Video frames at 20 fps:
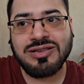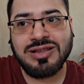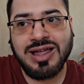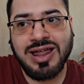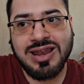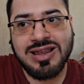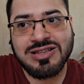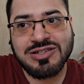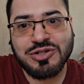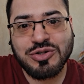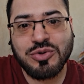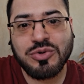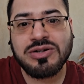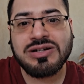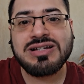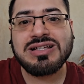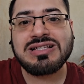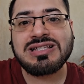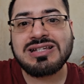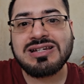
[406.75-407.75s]
there is no
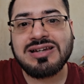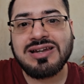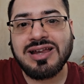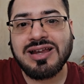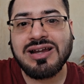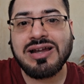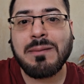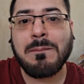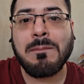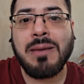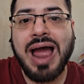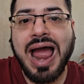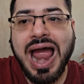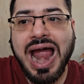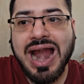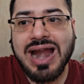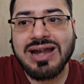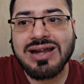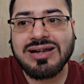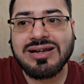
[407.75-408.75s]
distinct
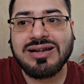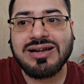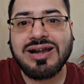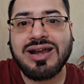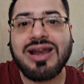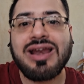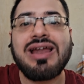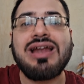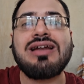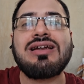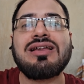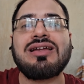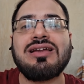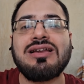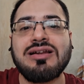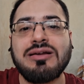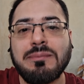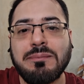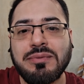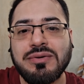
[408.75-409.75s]
bad trait
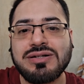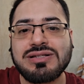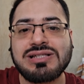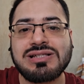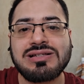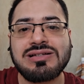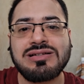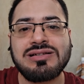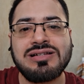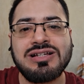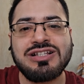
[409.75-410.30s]
in a person,